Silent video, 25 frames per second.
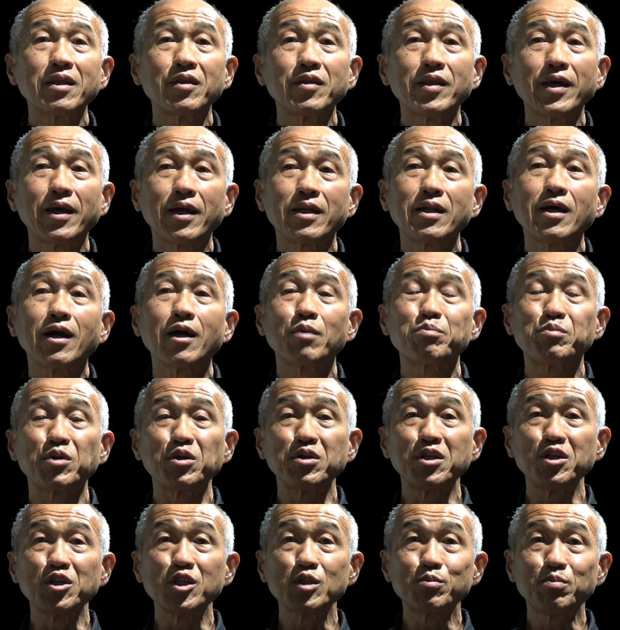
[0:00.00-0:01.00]
that are
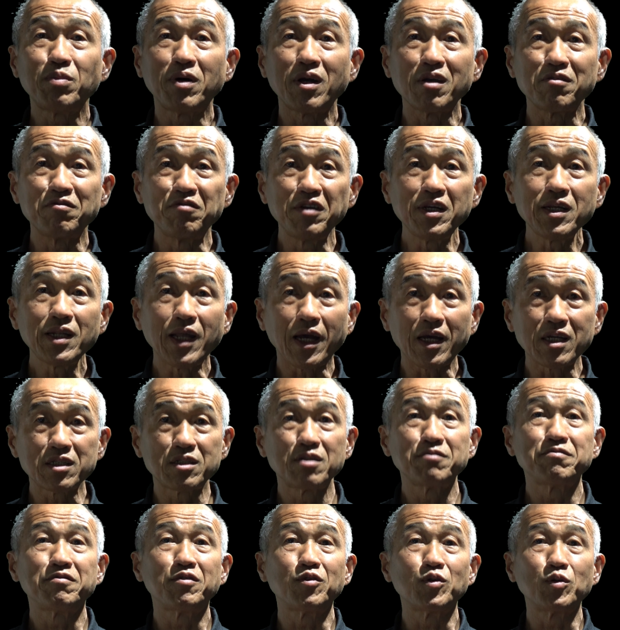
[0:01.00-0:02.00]
produced by
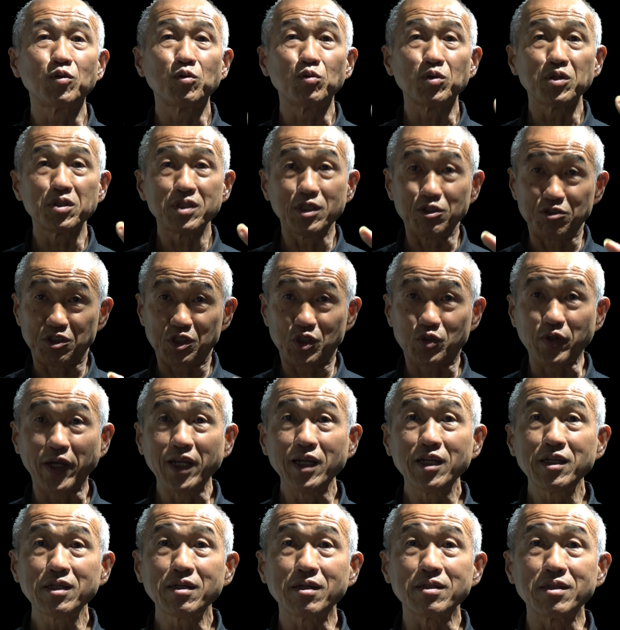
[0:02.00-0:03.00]
Velux for
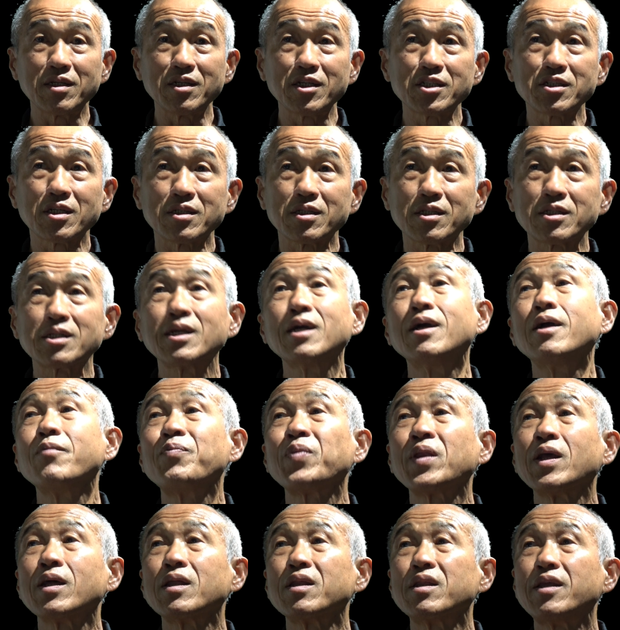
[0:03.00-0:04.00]
Australian conditions
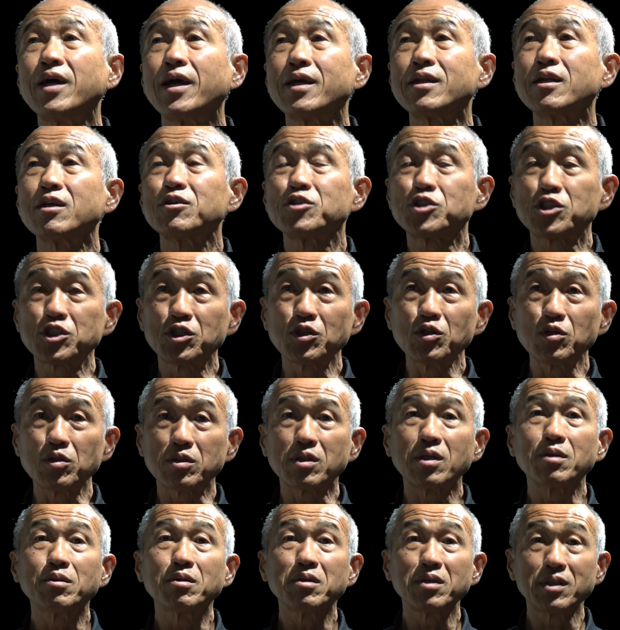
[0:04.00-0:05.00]
that suit
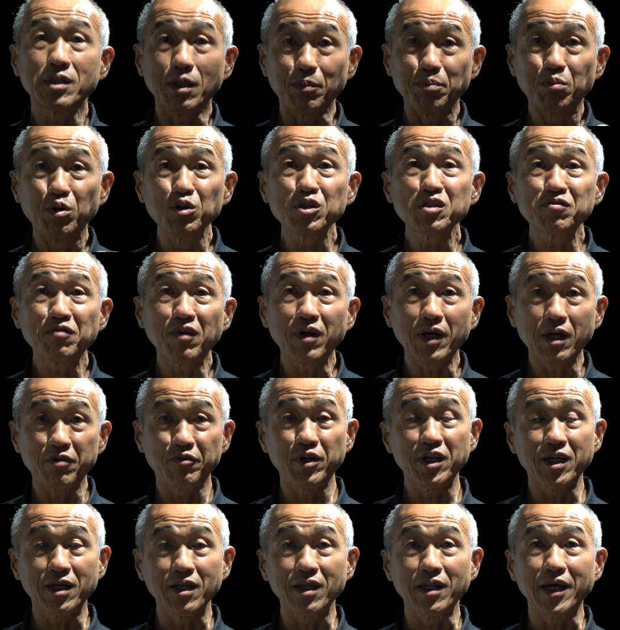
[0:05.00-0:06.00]
the bushfire
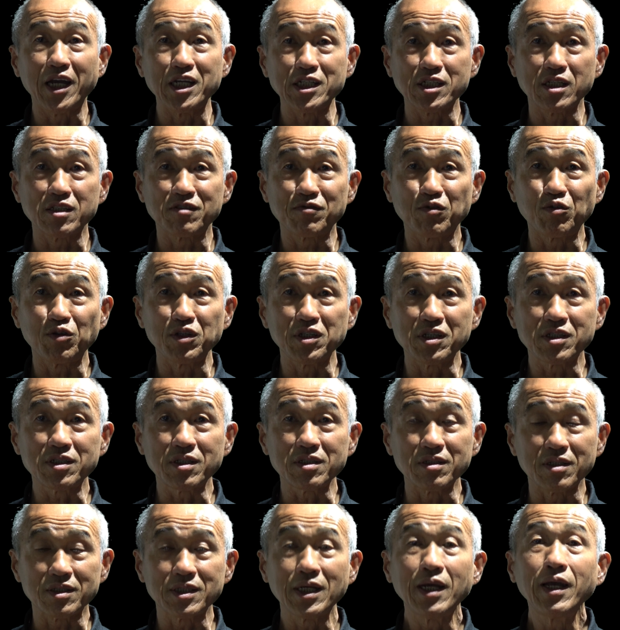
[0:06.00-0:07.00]
regulations, for
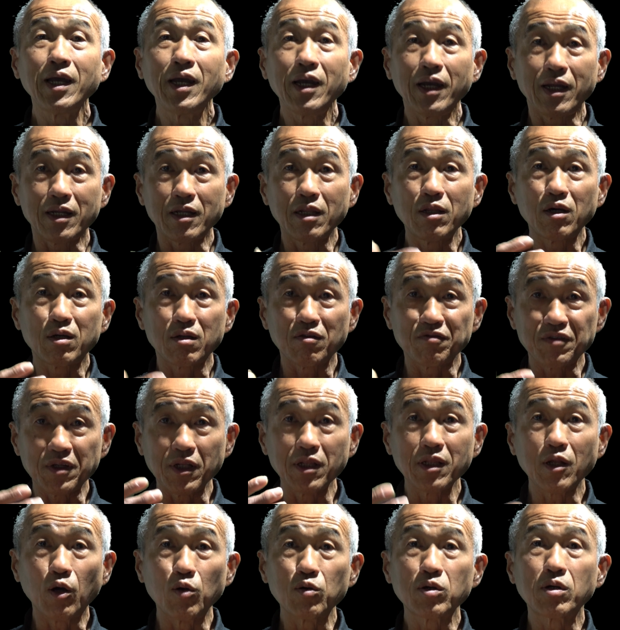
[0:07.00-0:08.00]
instance, and a lot of the
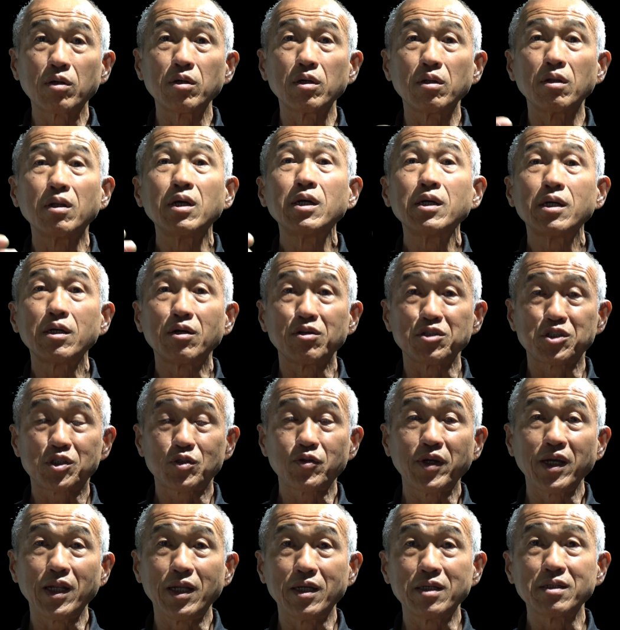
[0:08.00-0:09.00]
local
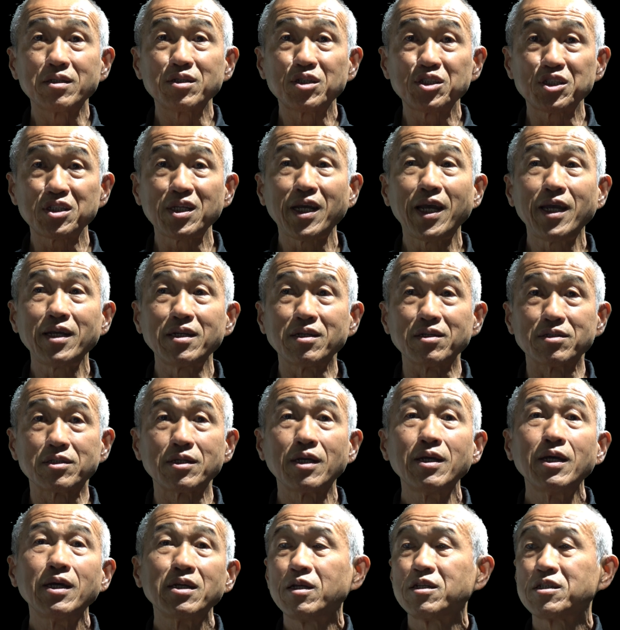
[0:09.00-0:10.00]
Australian standards.
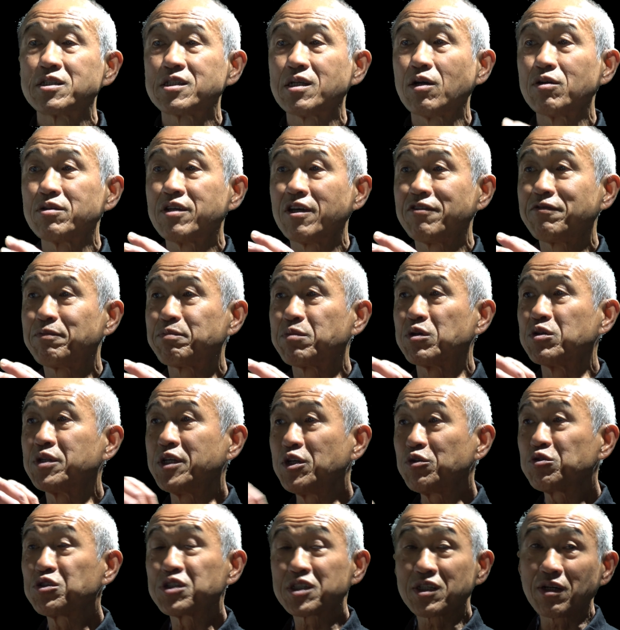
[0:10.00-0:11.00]
So they've
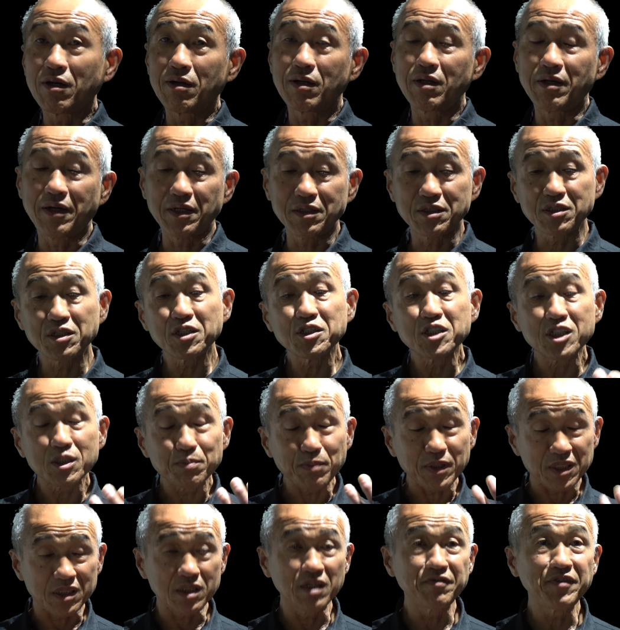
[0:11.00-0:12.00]
produced skylights
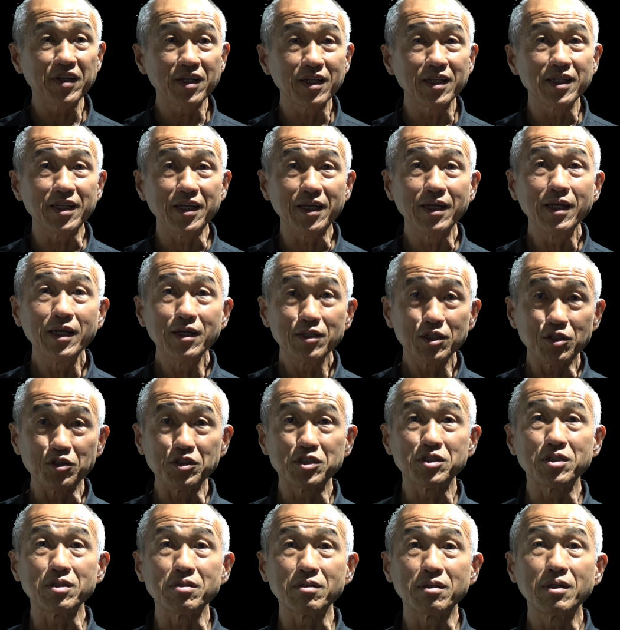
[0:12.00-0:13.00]
specifically to
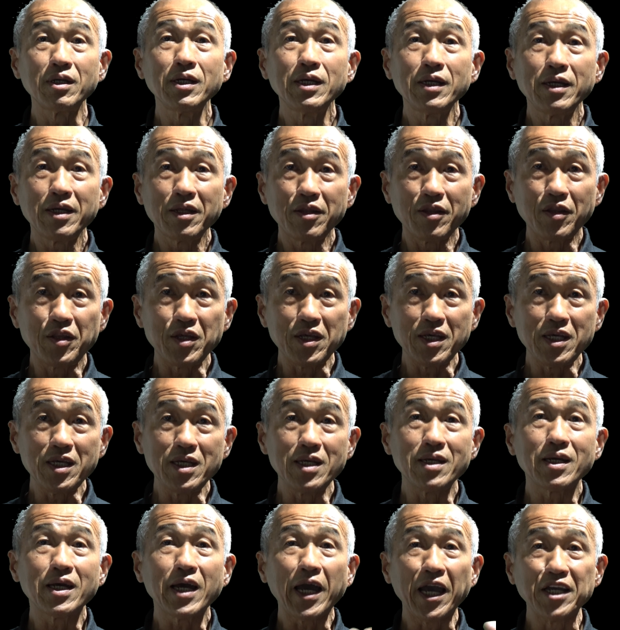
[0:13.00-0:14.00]
suit
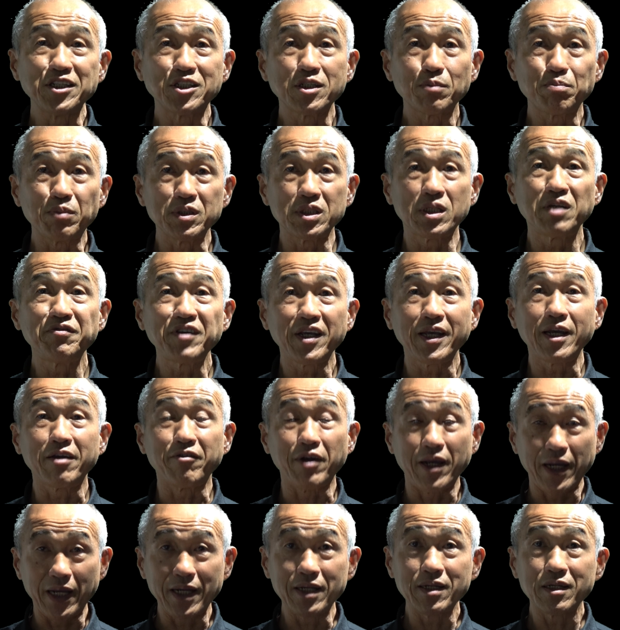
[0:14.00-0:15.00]
the Asia-Pacific area
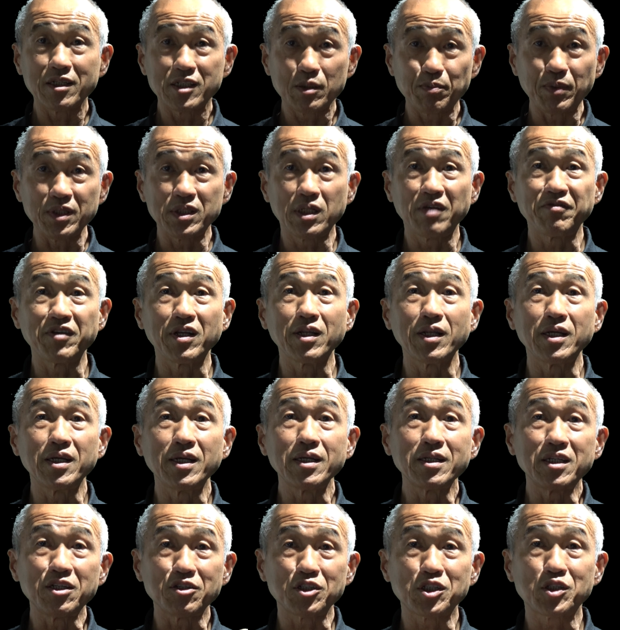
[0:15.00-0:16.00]
and specifically
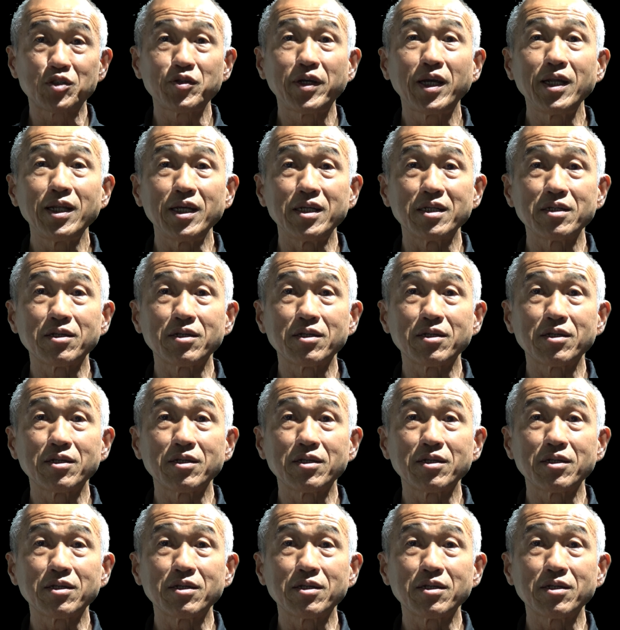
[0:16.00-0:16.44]
the Australian